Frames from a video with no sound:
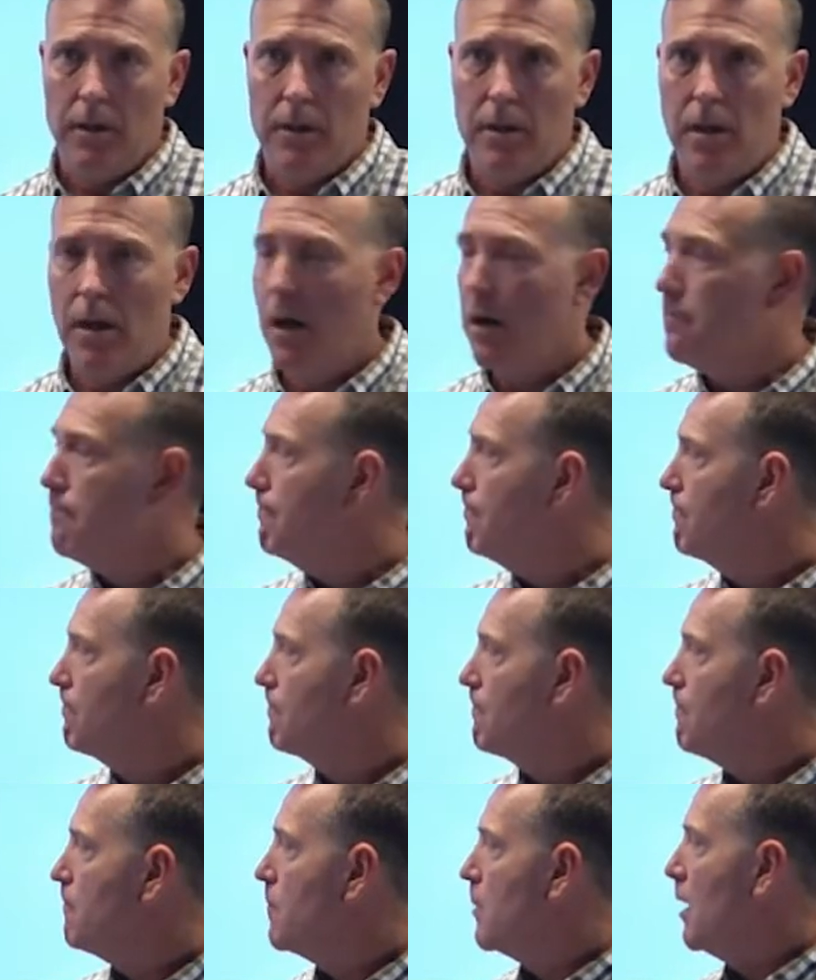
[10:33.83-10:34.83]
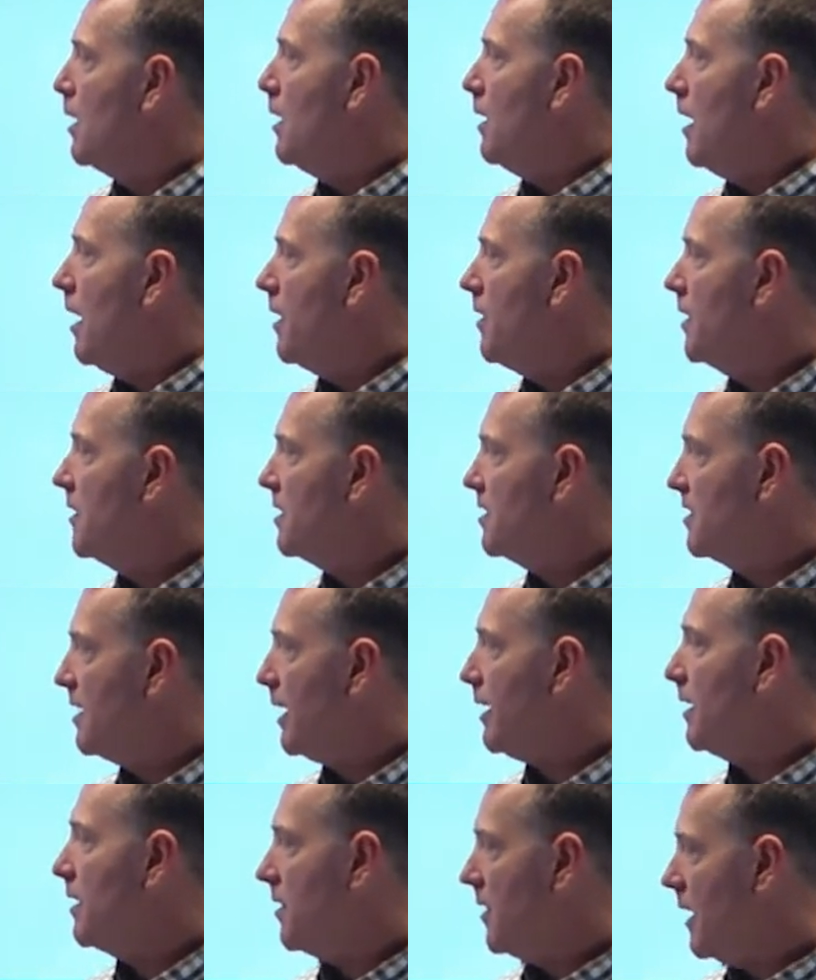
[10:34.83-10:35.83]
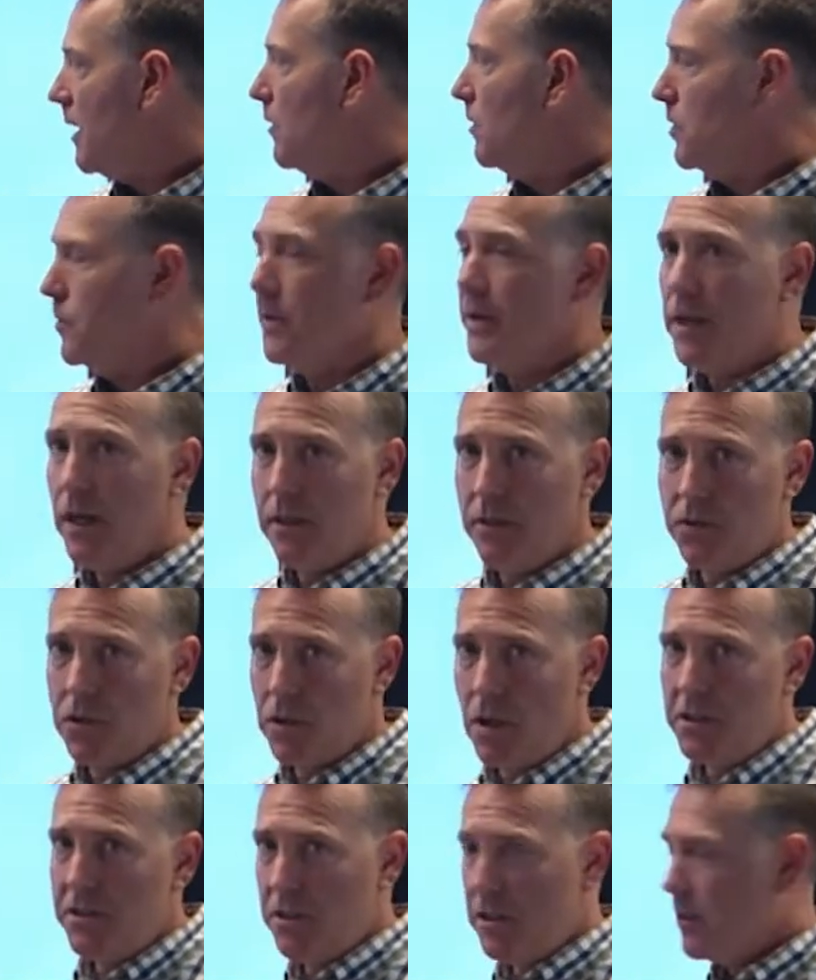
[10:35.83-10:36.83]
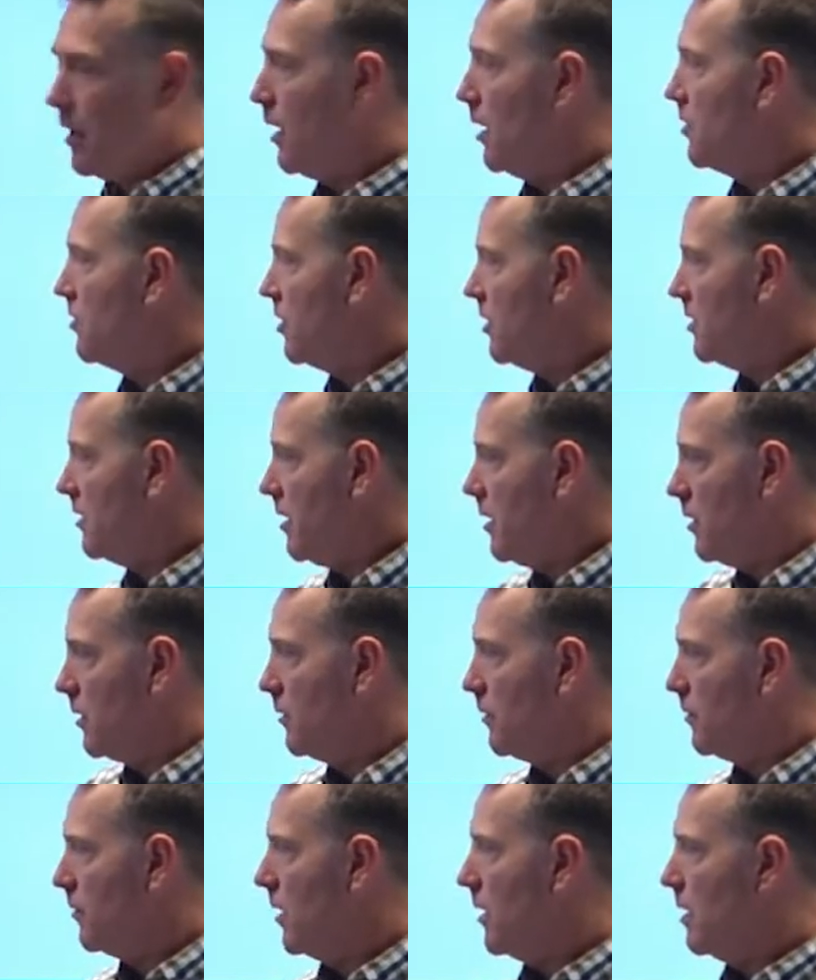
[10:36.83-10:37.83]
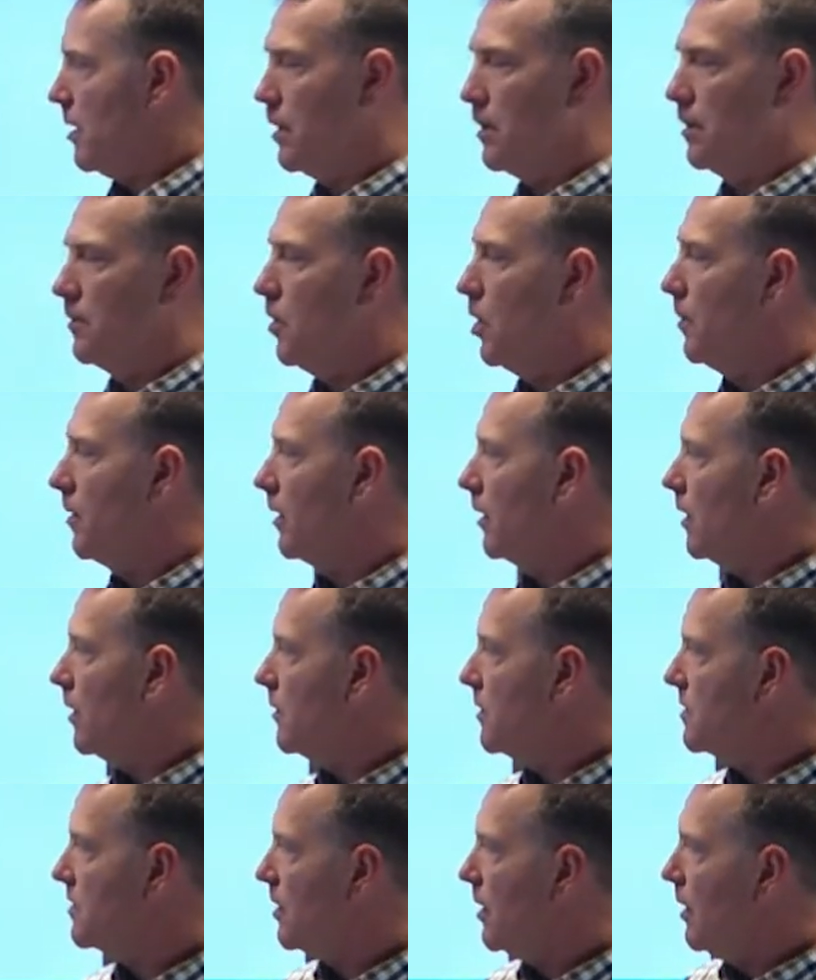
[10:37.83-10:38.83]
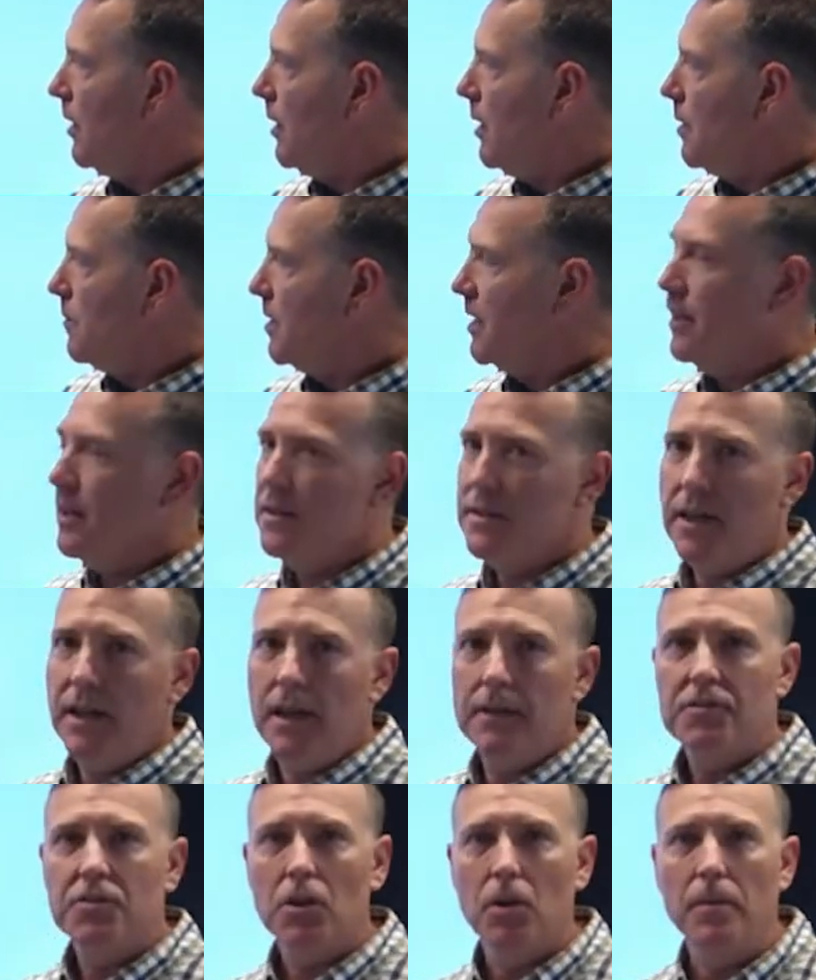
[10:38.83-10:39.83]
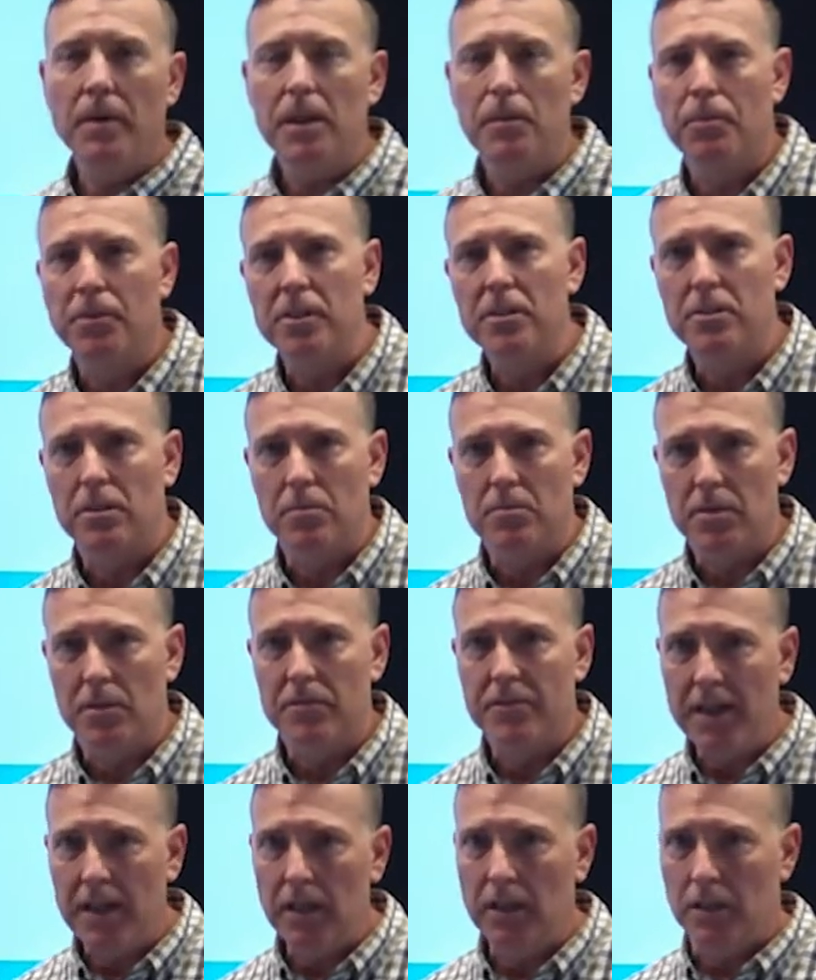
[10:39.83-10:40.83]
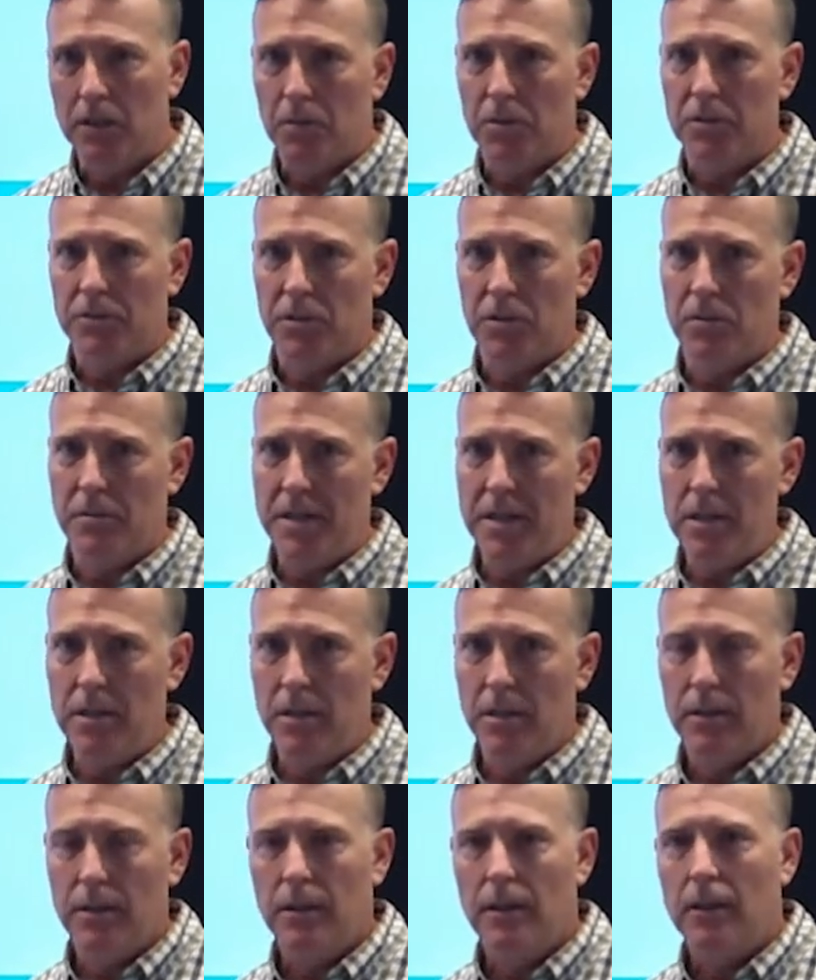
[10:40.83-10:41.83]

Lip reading: And then the second thing, which we kind of touched on just here a moment ago, is because I have so many prisms available to me,